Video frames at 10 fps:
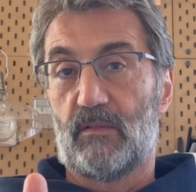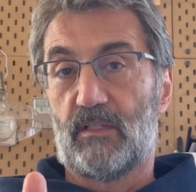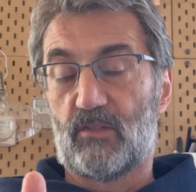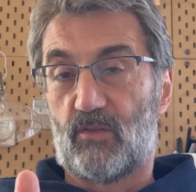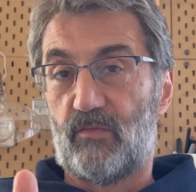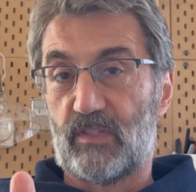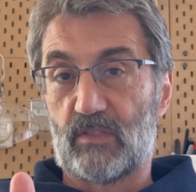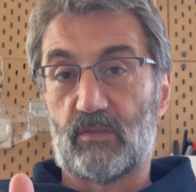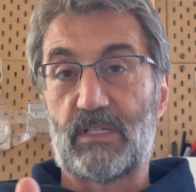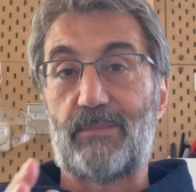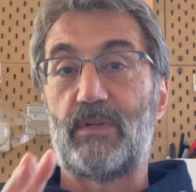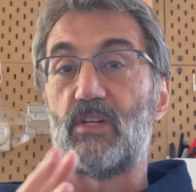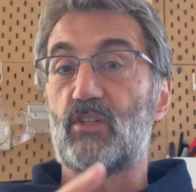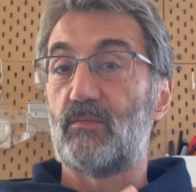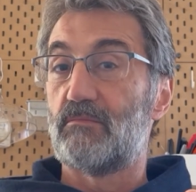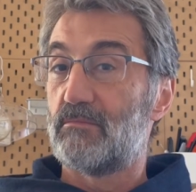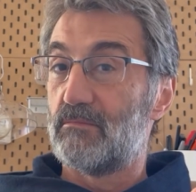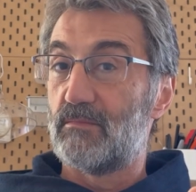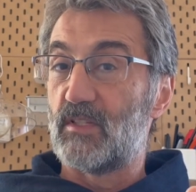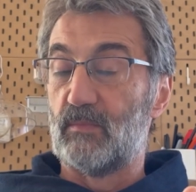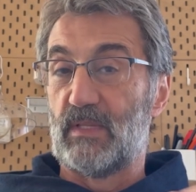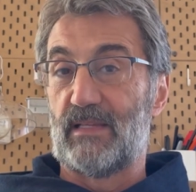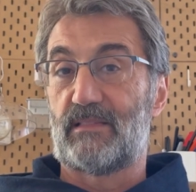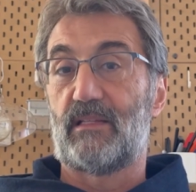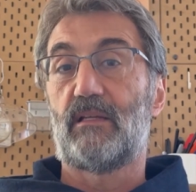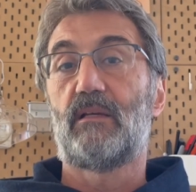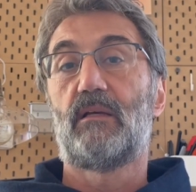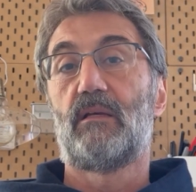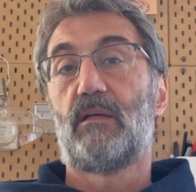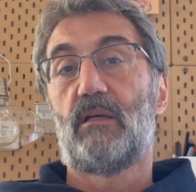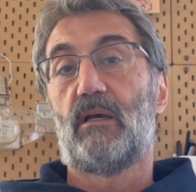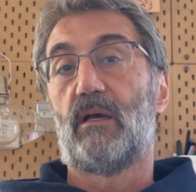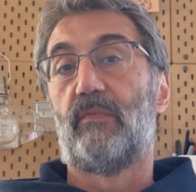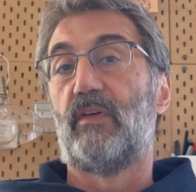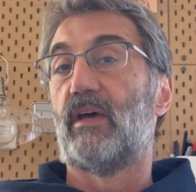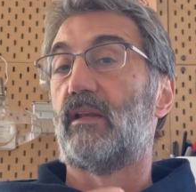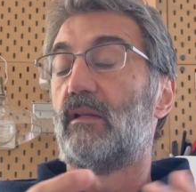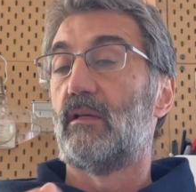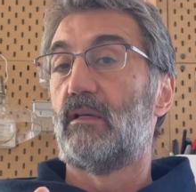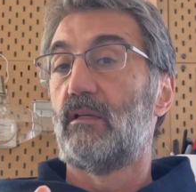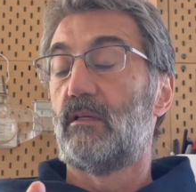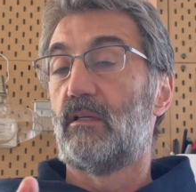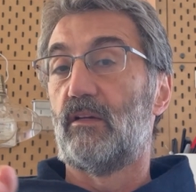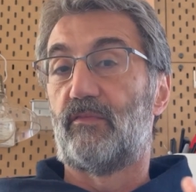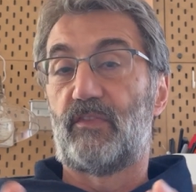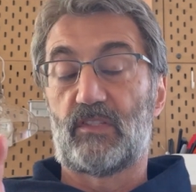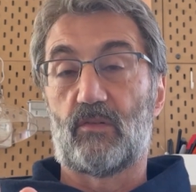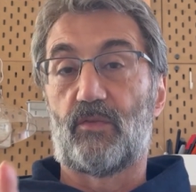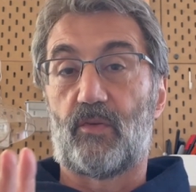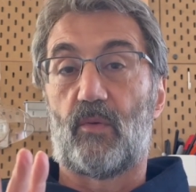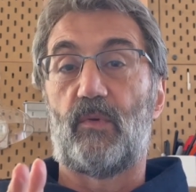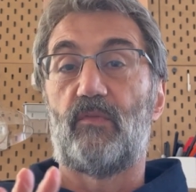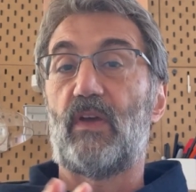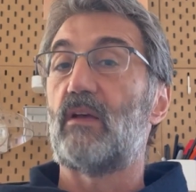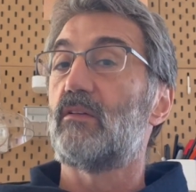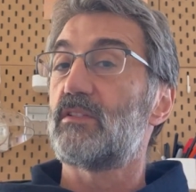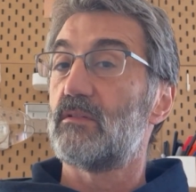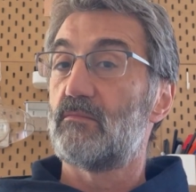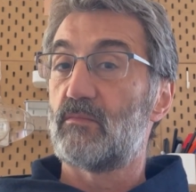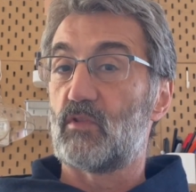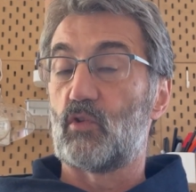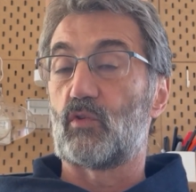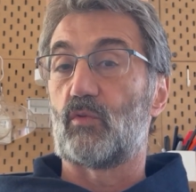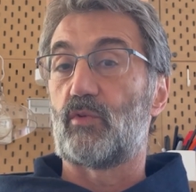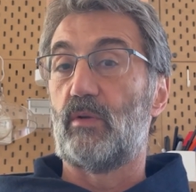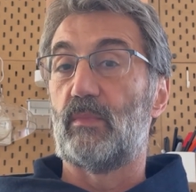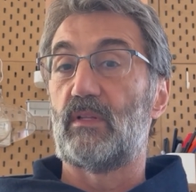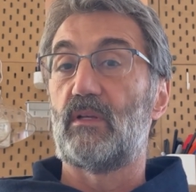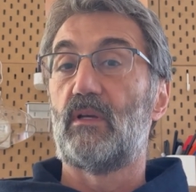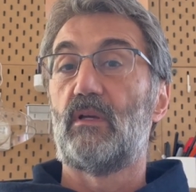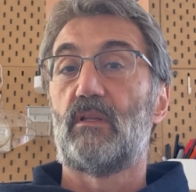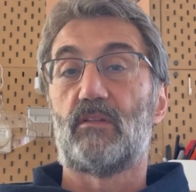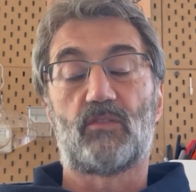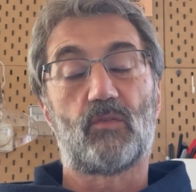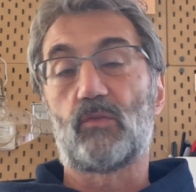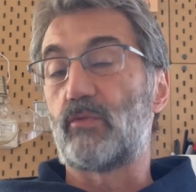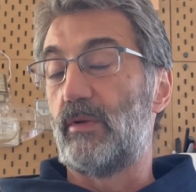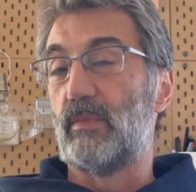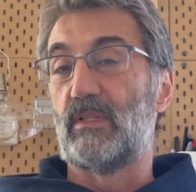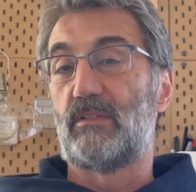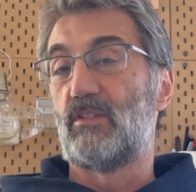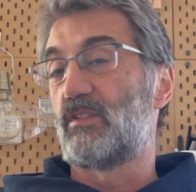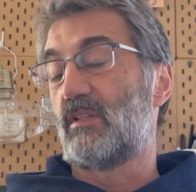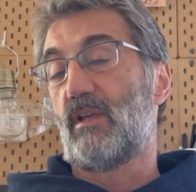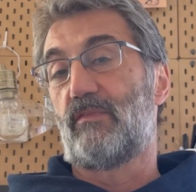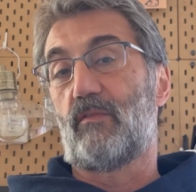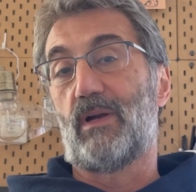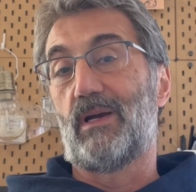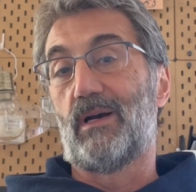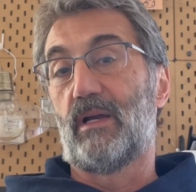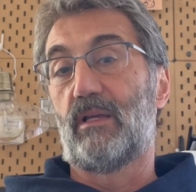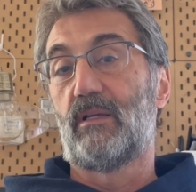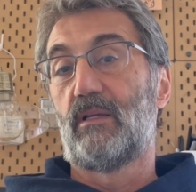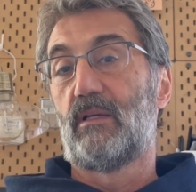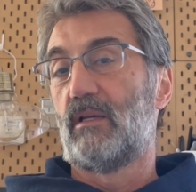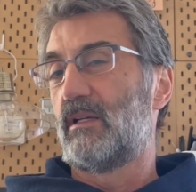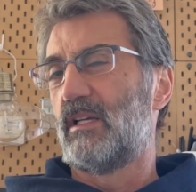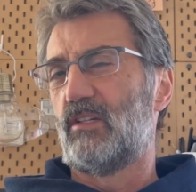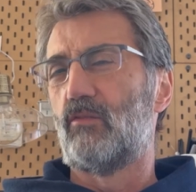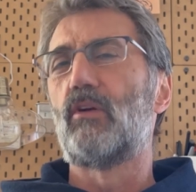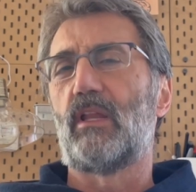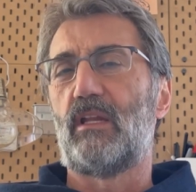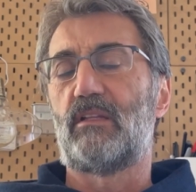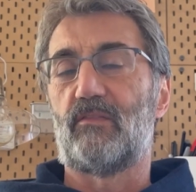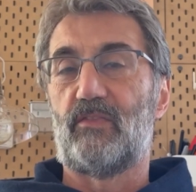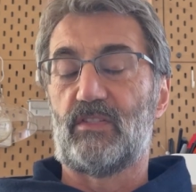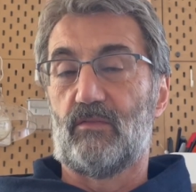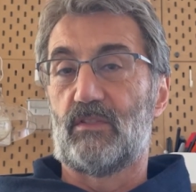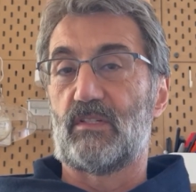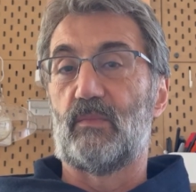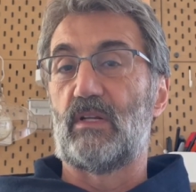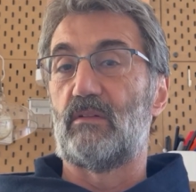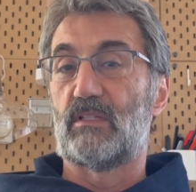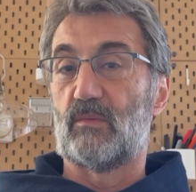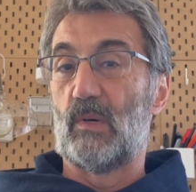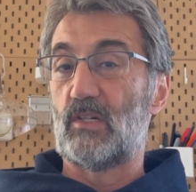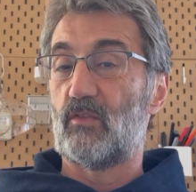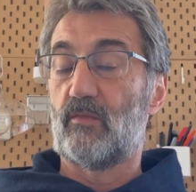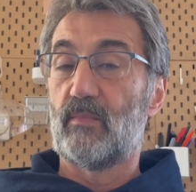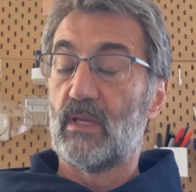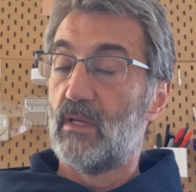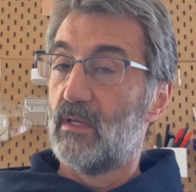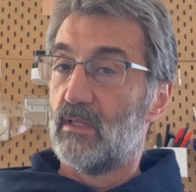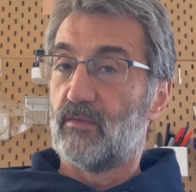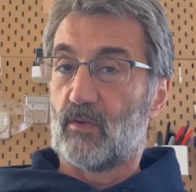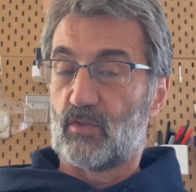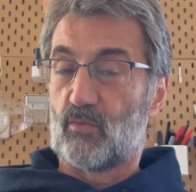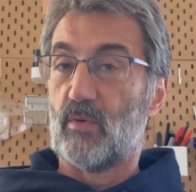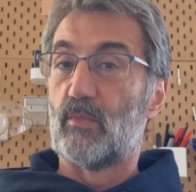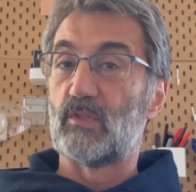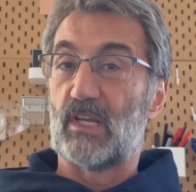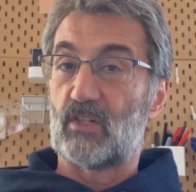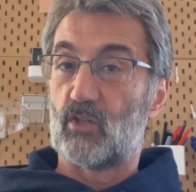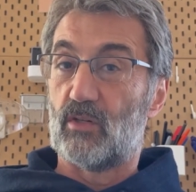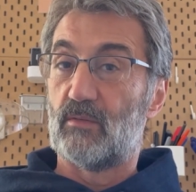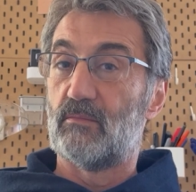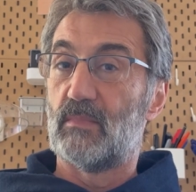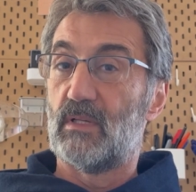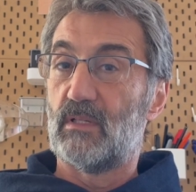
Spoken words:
history and physical examination, some testing, and then if physical therapy fails, surgical treatment. The surgical treatment, just FYI, again, you really need to visit with somebody who does a bunch of them. First rib resection,